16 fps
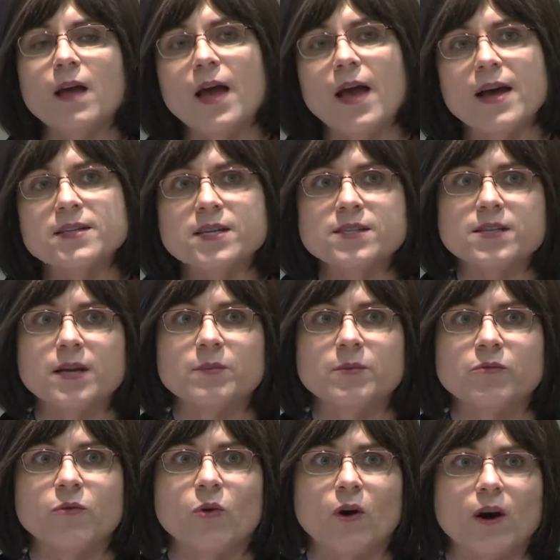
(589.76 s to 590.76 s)
As I said
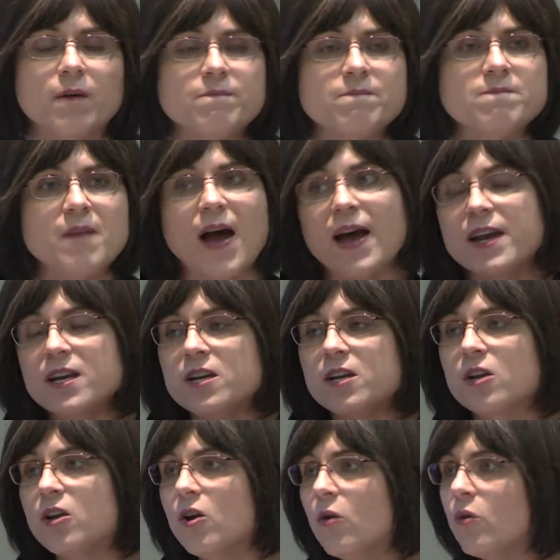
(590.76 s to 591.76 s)
before, I didn't
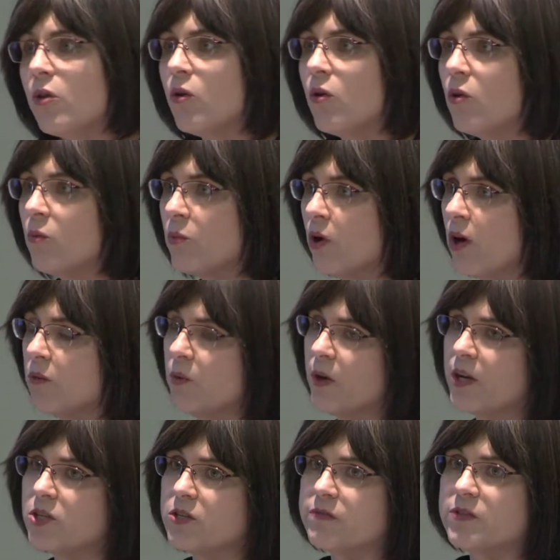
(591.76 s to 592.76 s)
know the whole broad
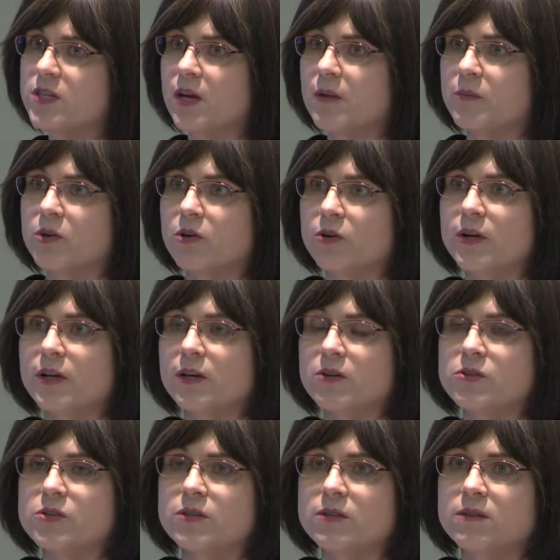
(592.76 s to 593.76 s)
range of STEM
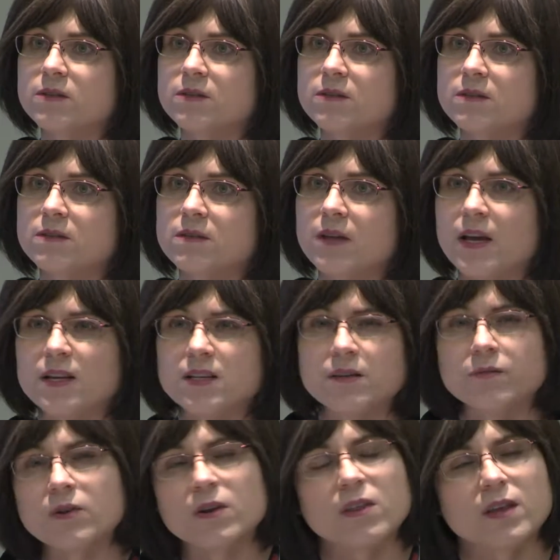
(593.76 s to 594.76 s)
careers and
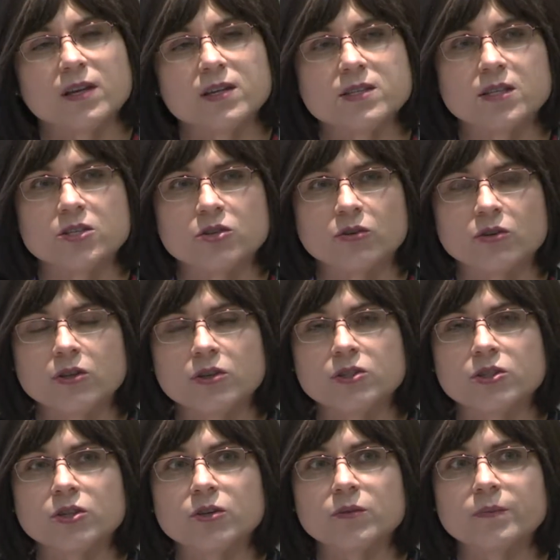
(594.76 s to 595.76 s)
different things that you could
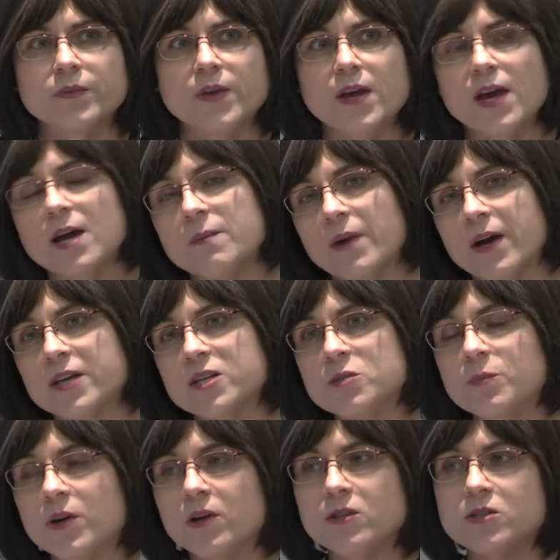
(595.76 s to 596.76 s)
do. And my
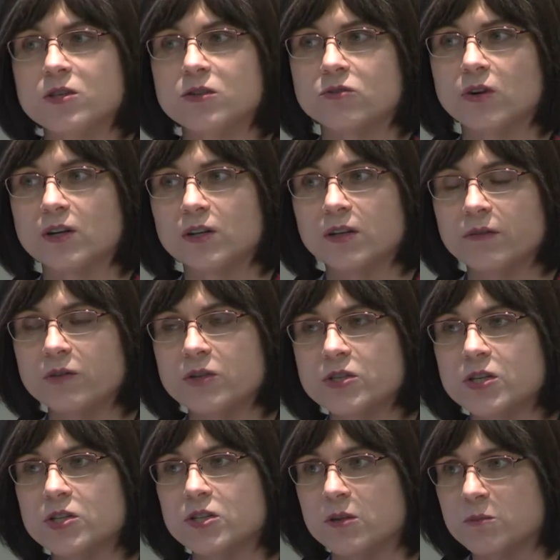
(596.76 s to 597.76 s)
experience in drug delivery
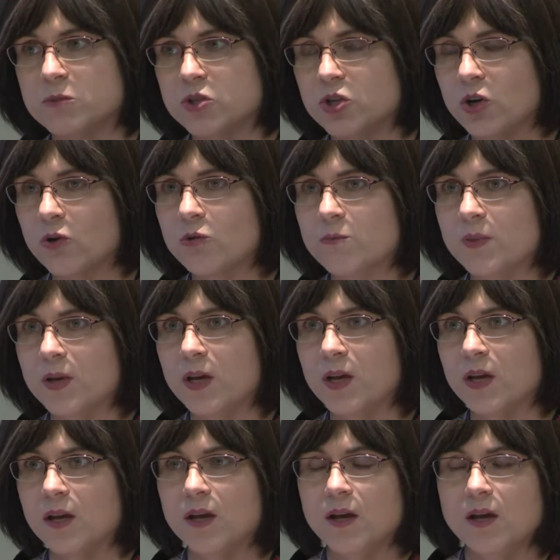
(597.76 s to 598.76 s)
systems showed
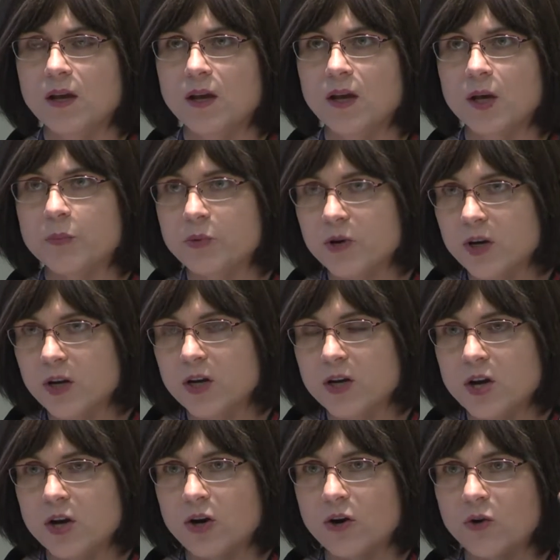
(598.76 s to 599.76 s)
me a pretty
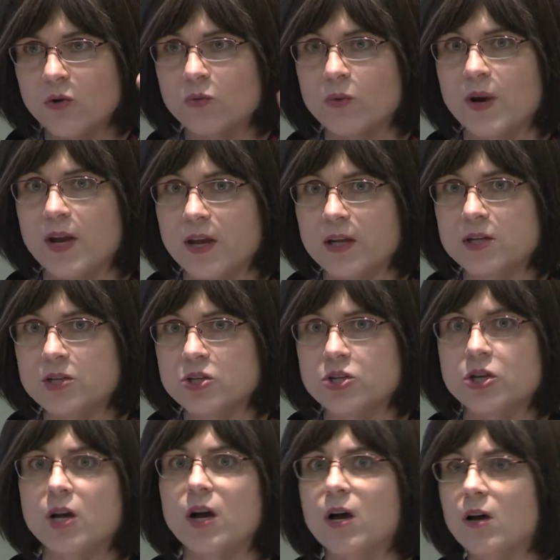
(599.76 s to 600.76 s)
narrow
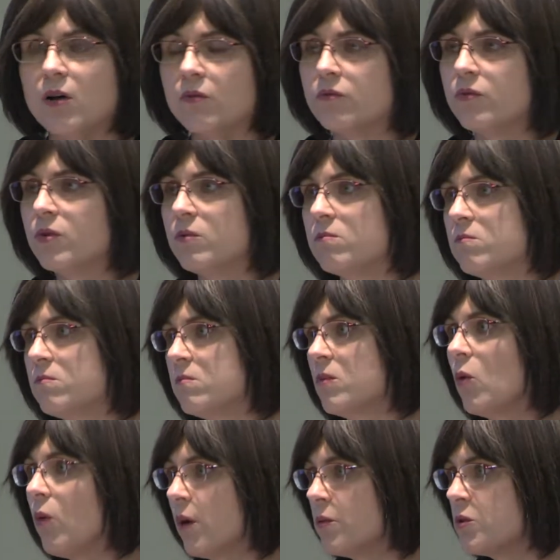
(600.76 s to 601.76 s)
range of
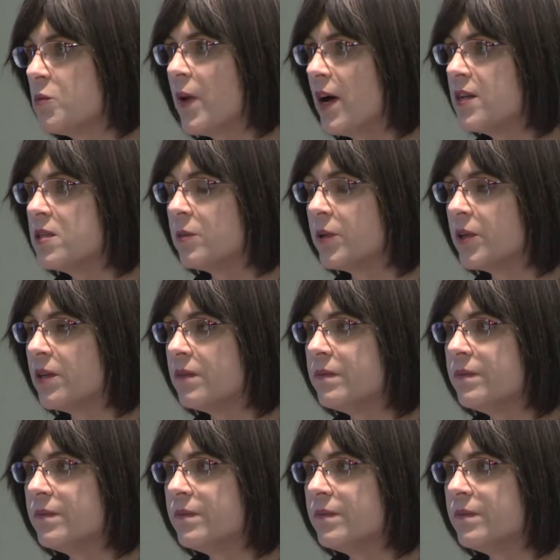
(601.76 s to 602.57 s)
what was possible.